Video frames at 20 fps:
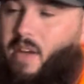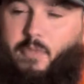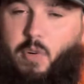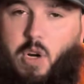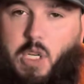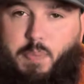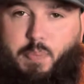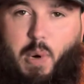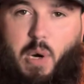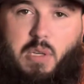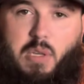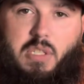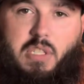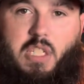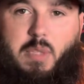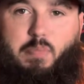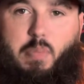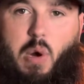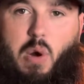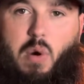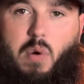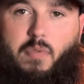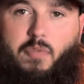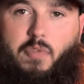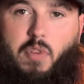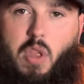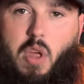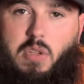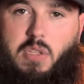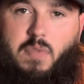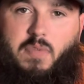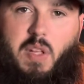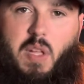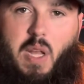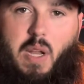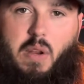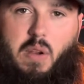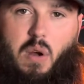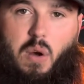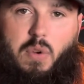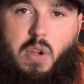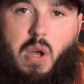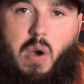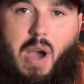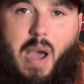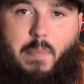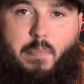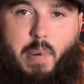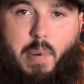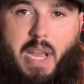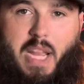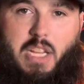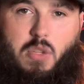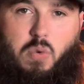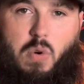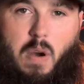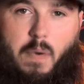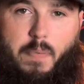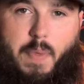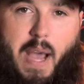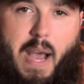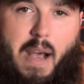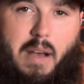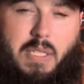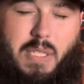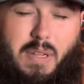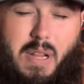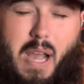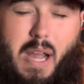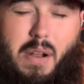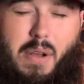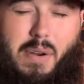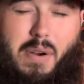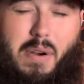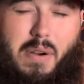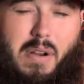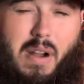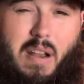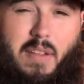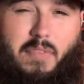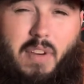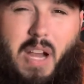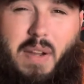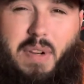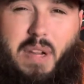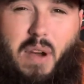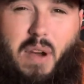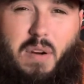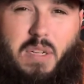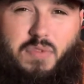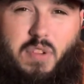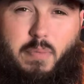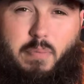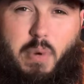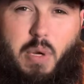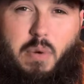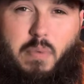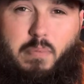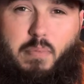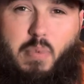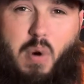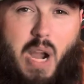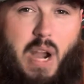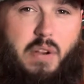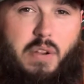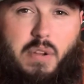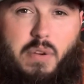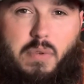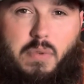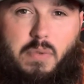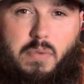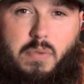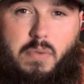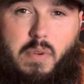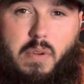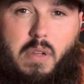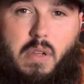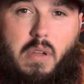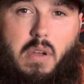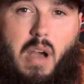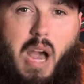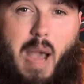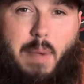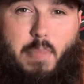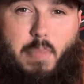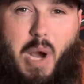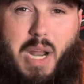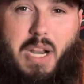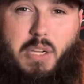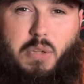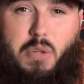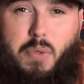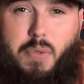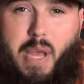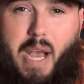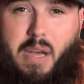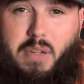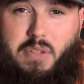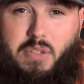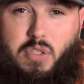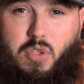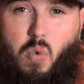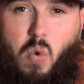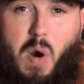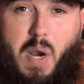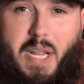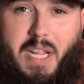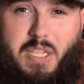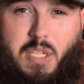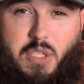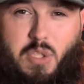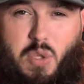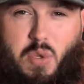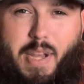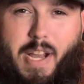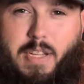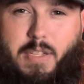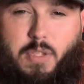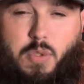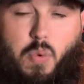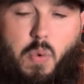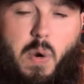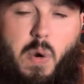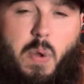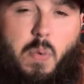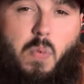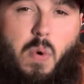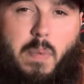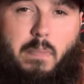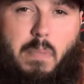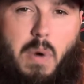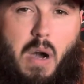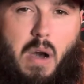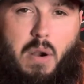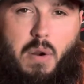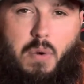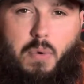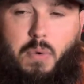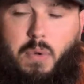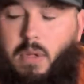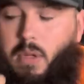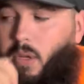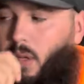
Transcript: first purchased this boat, for those of you that don't know, I paid $12,995 for the boat, brand new. I bought it in 2020. It's a 2021 model.